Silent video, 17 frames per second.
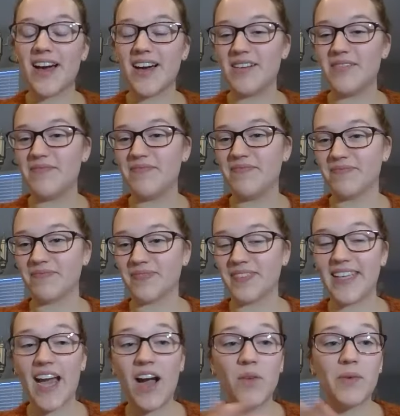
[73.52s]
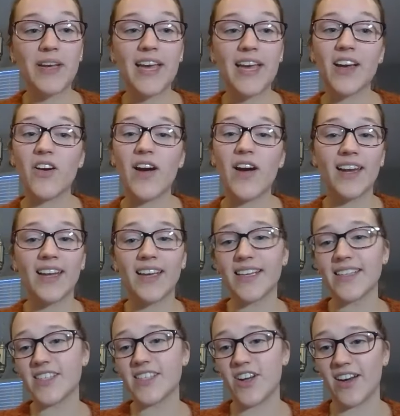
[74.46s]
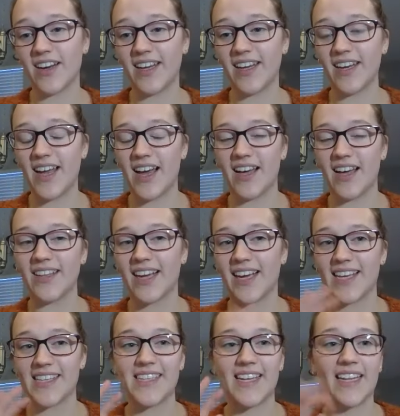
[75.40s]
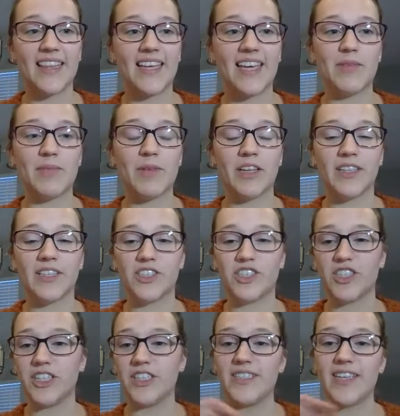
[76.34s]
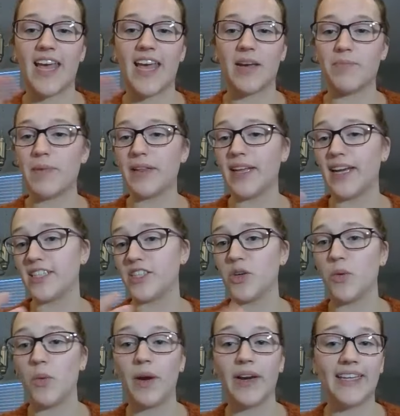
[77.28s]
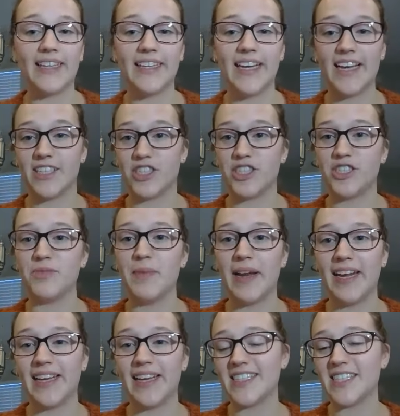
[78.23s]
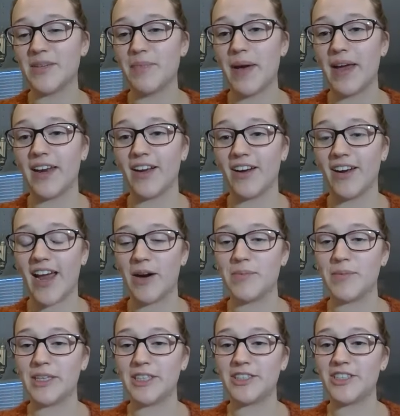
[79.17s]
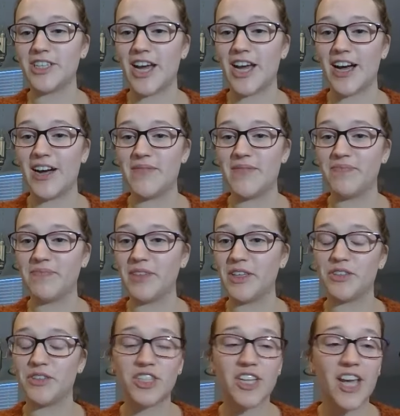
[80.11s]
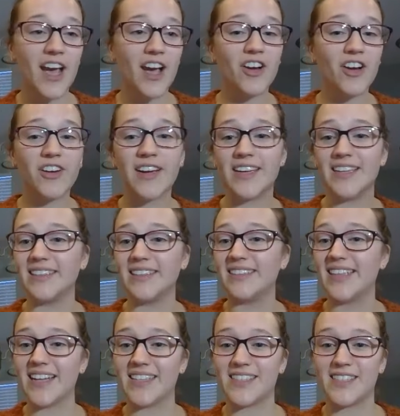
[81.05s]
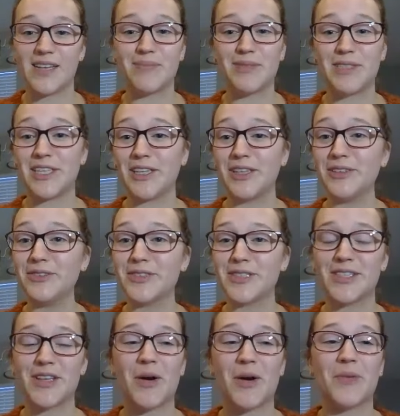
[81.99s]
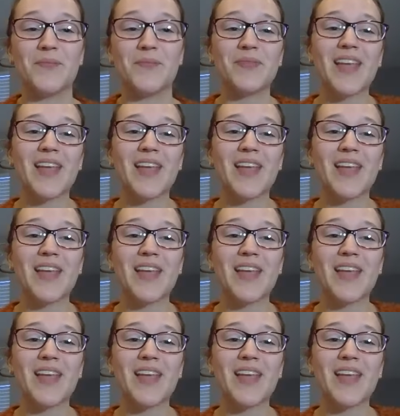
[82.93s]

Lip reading: yeah, we can go ahead and get started. Like I said in the email, this shouldn't take but like 20-ish minutes, depending on how much you share, and that's up to you. So,